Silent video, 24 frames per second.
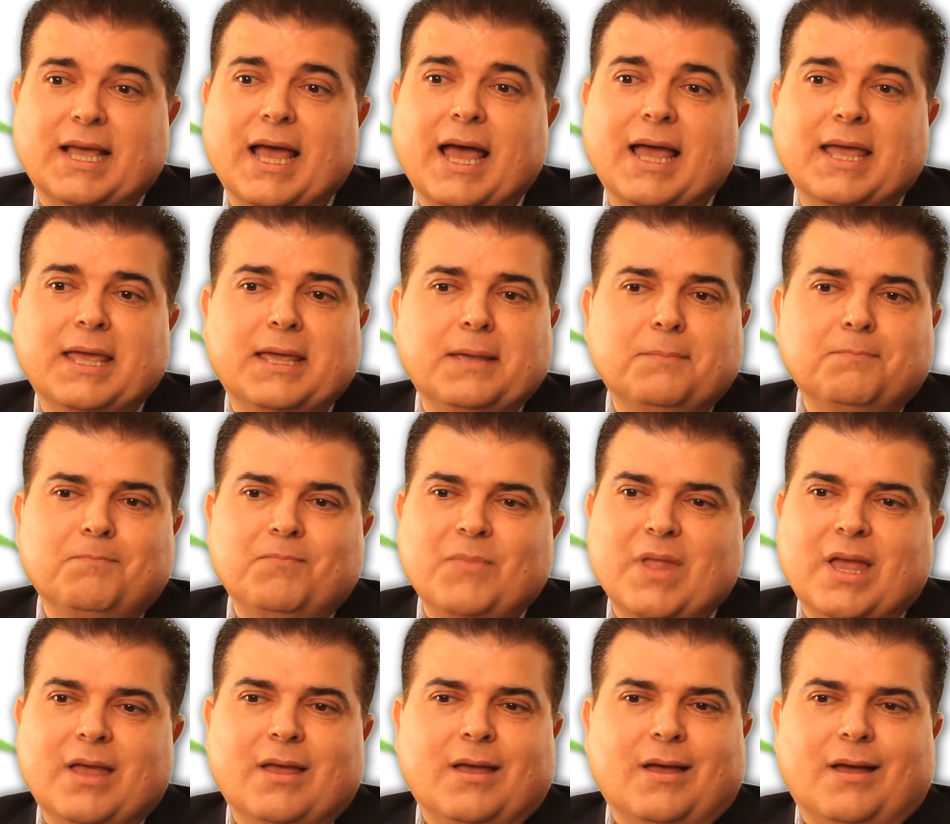I,
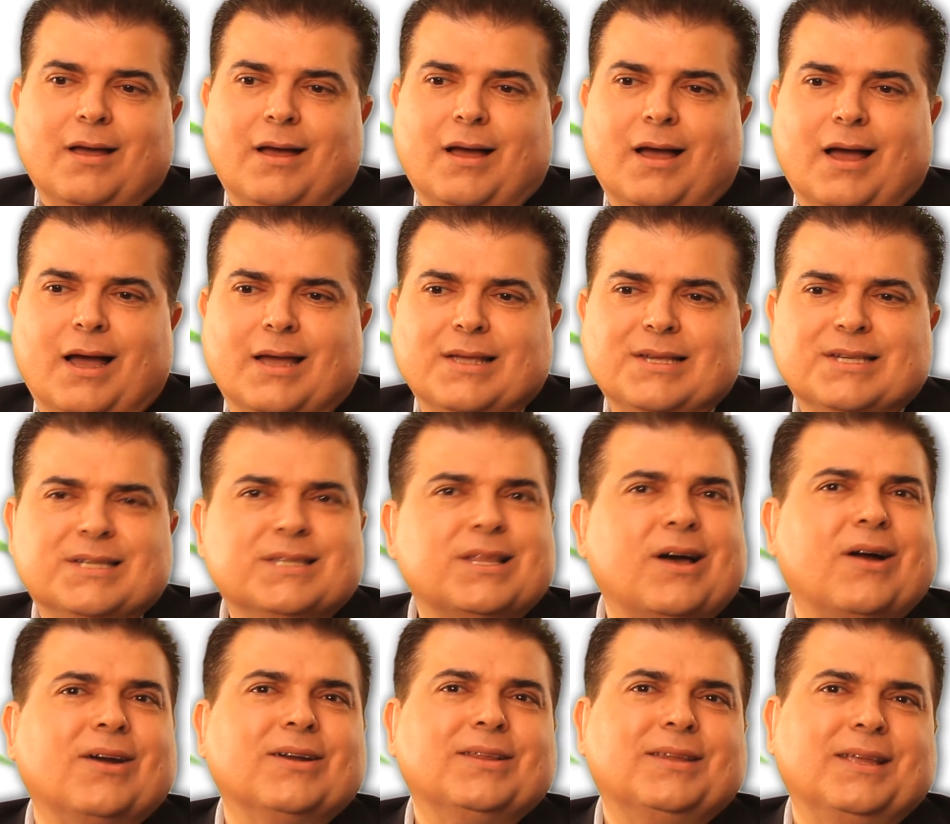I
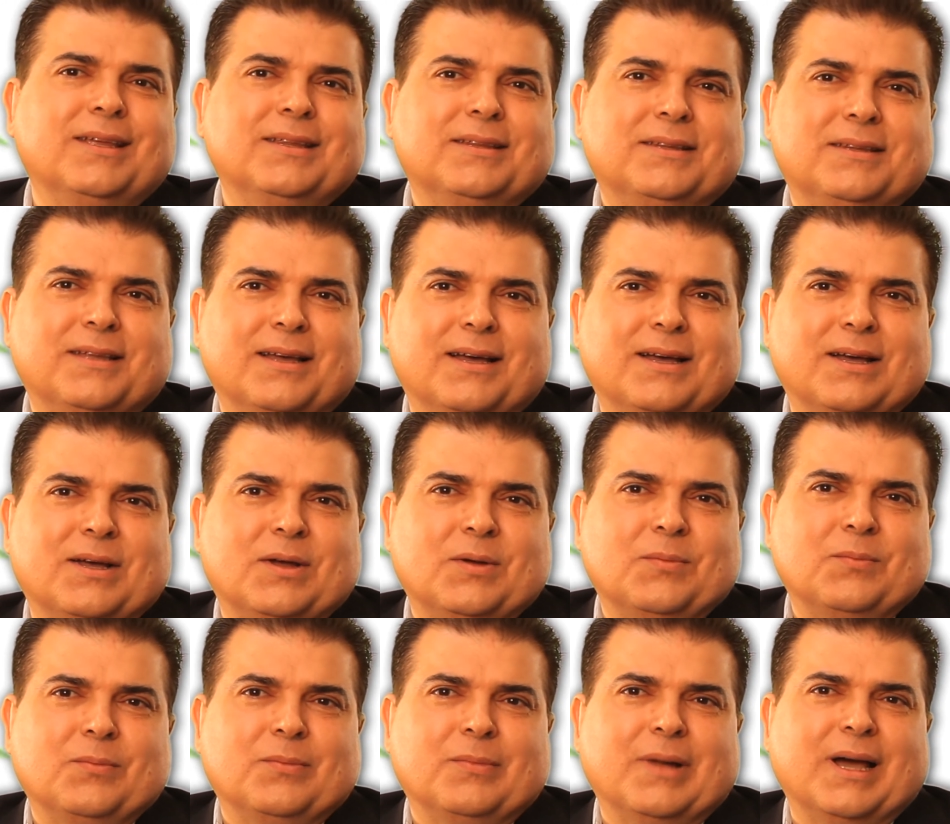started uh,
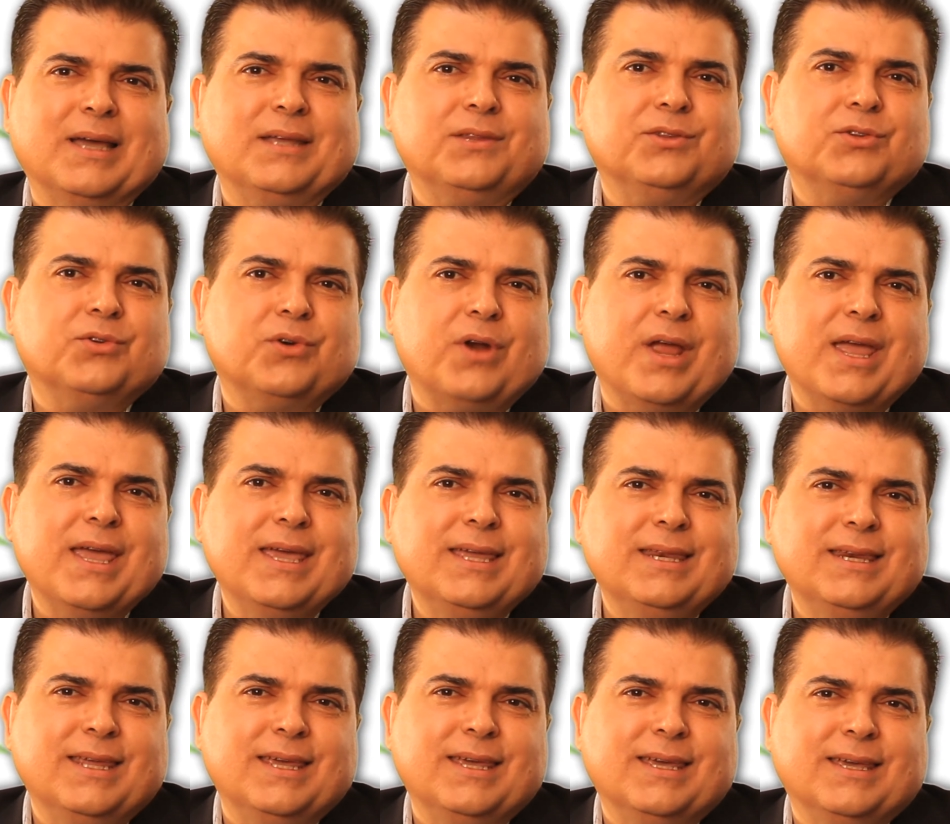my
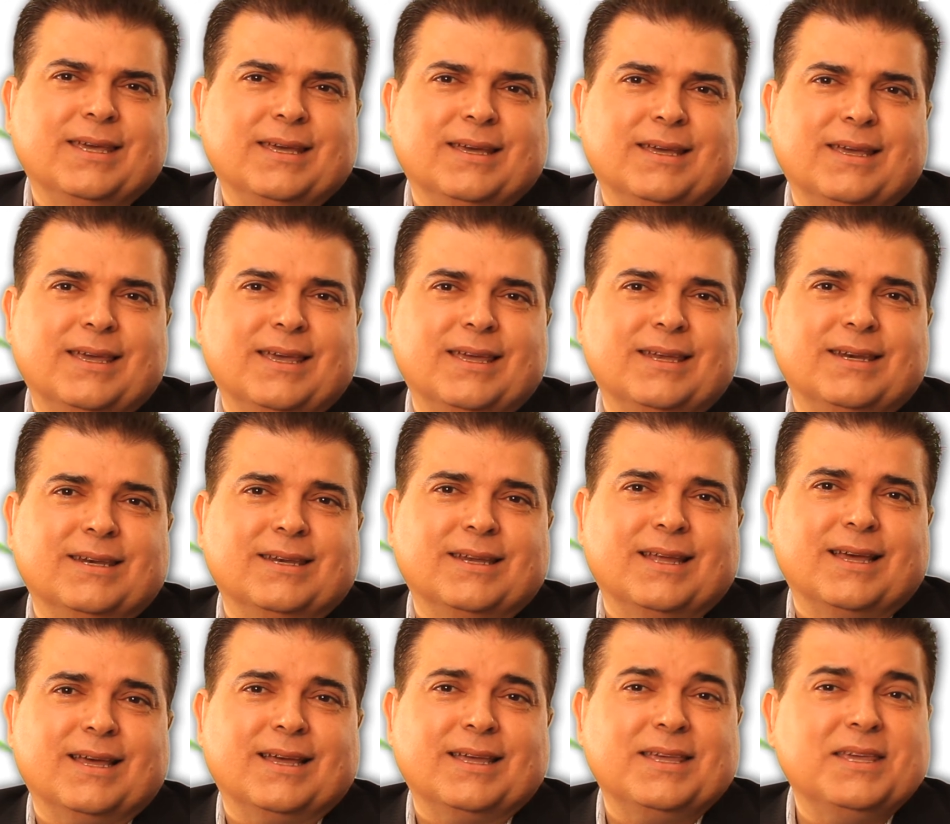training
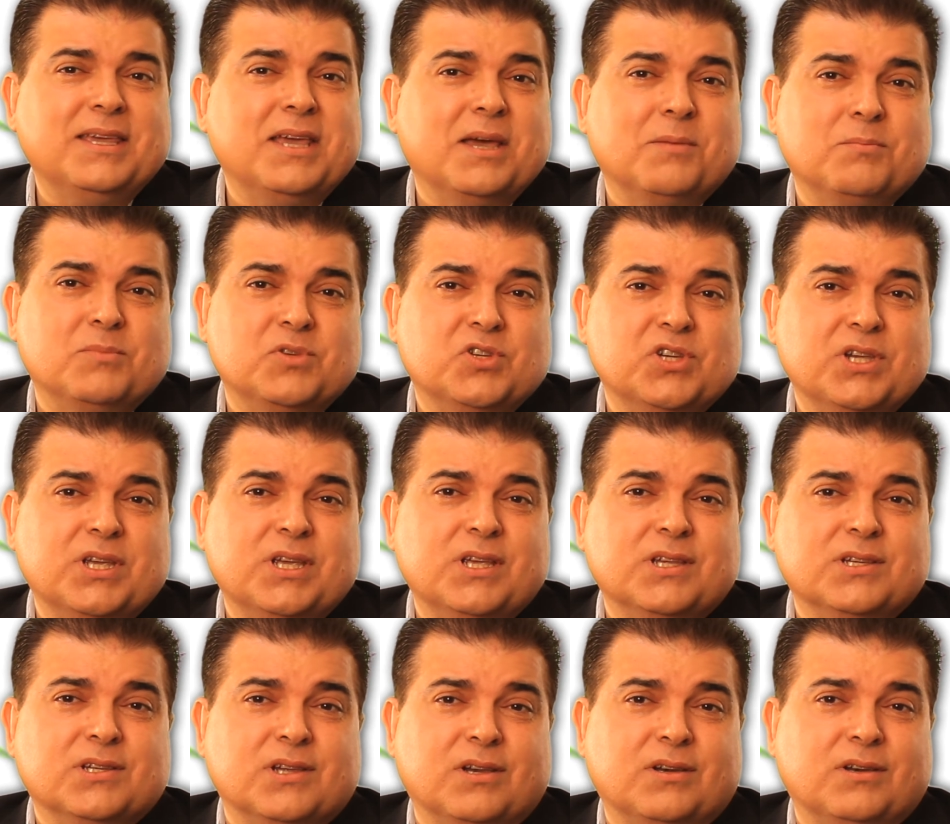in uh, E M
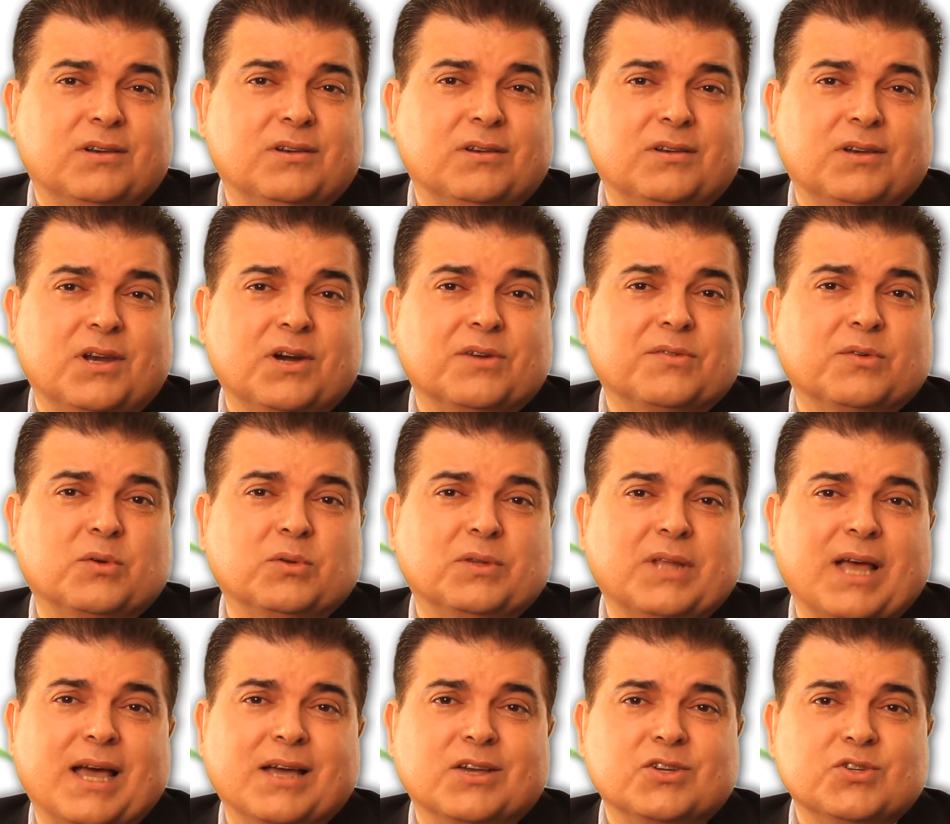Gs and nerve
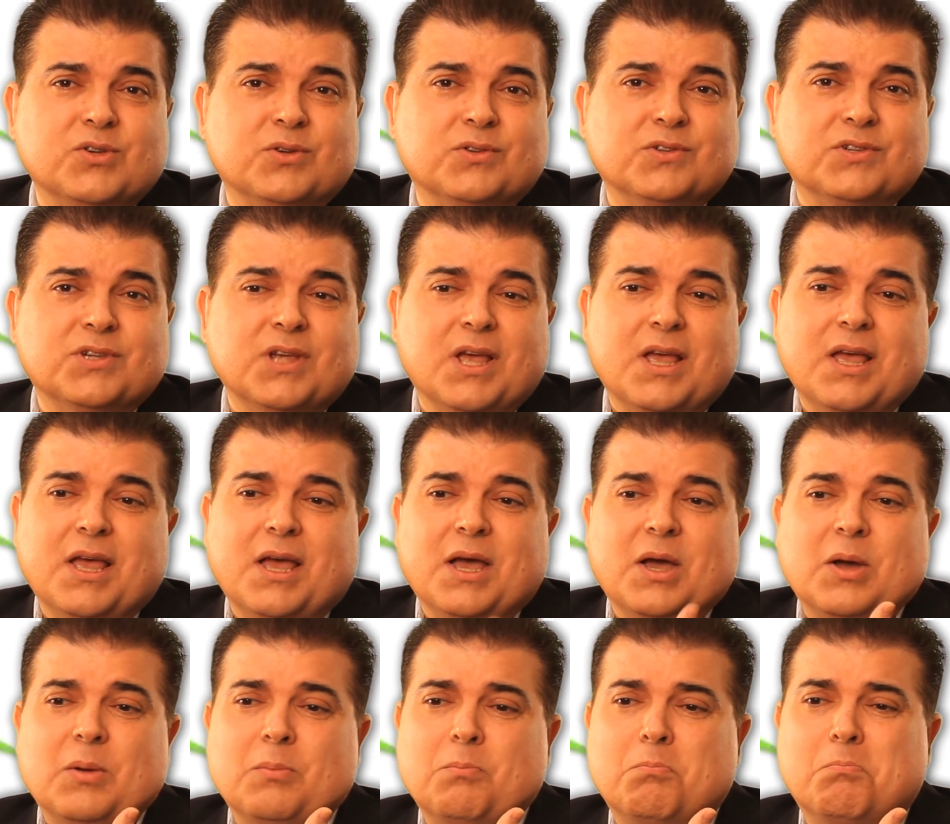conductions
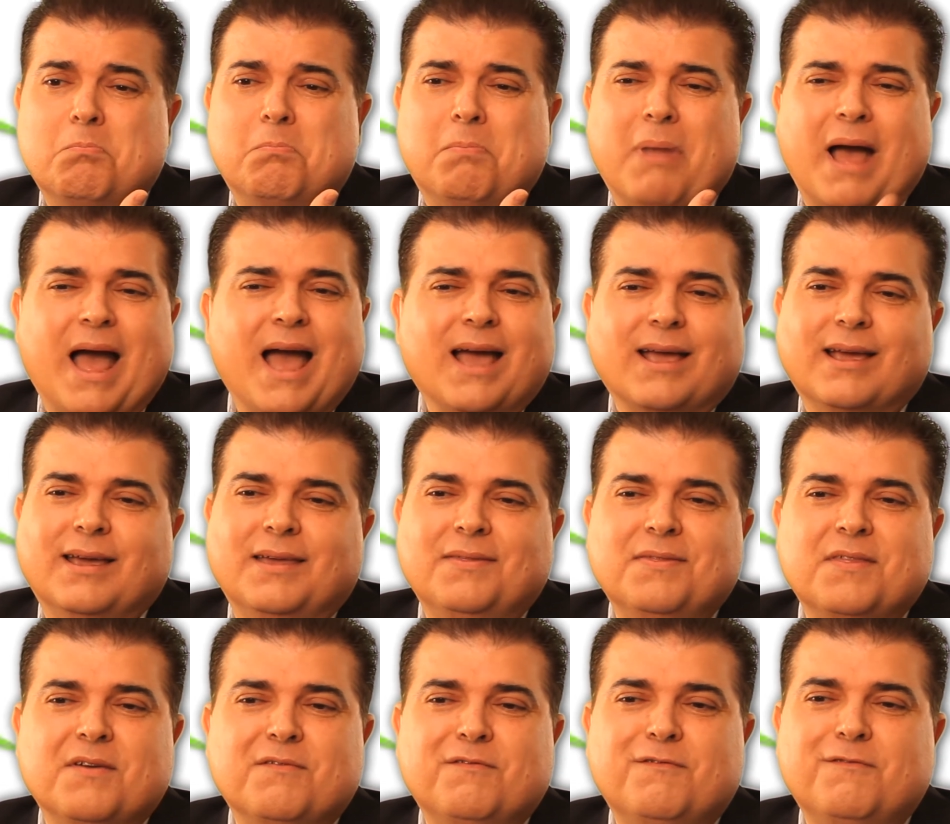back
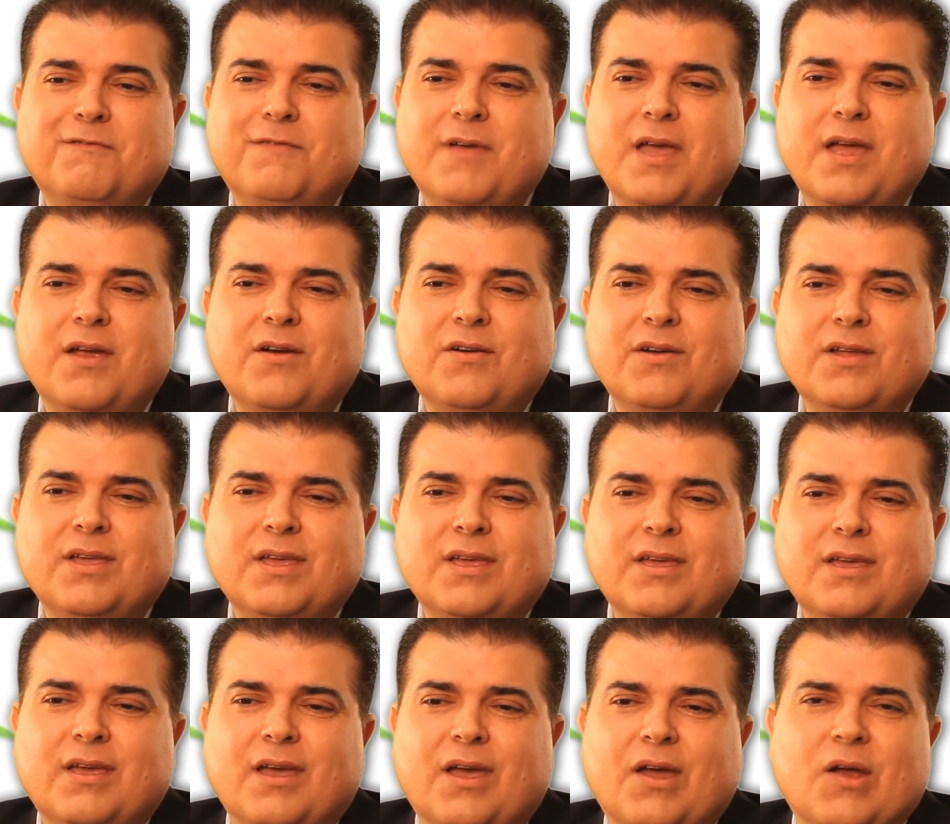in the
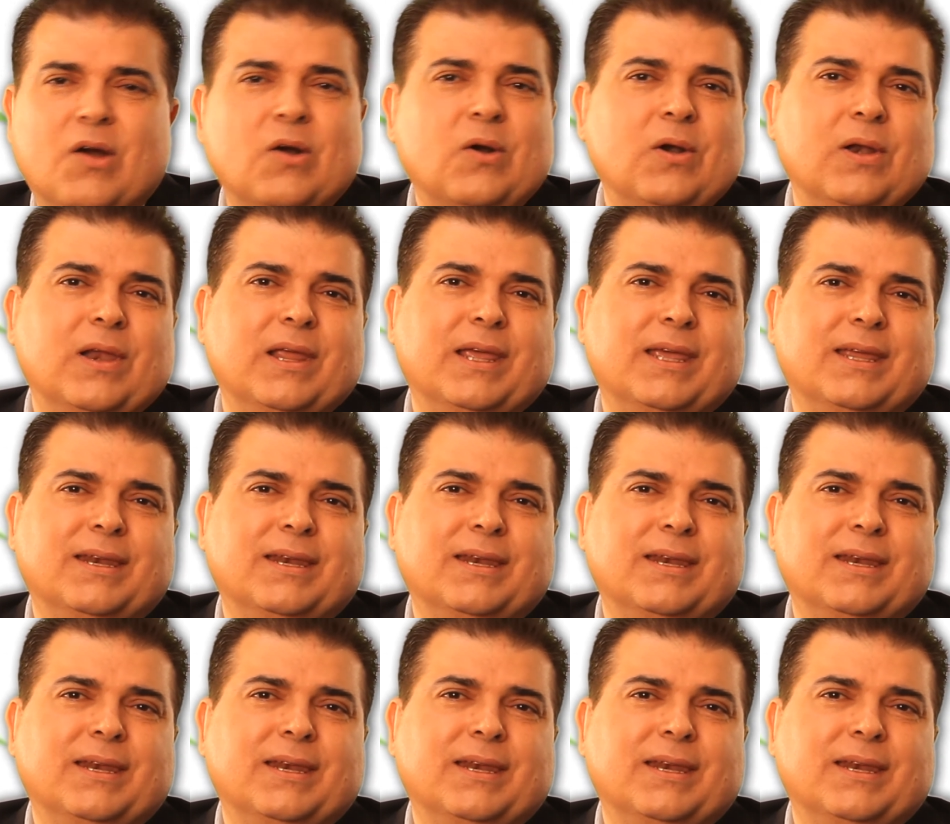very early